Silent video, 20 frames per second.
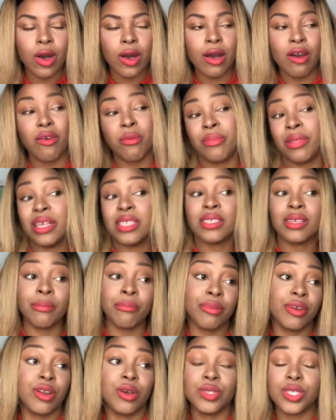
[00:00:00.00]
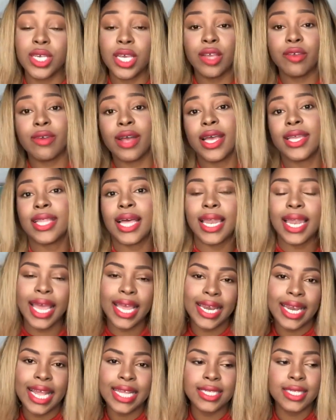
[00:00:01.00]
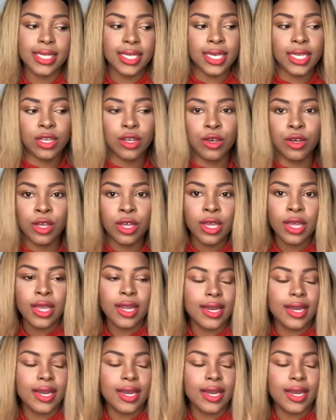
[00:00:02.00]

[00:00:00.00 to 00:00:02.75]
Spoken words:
I hope I'm pronouncing it right. That like Latino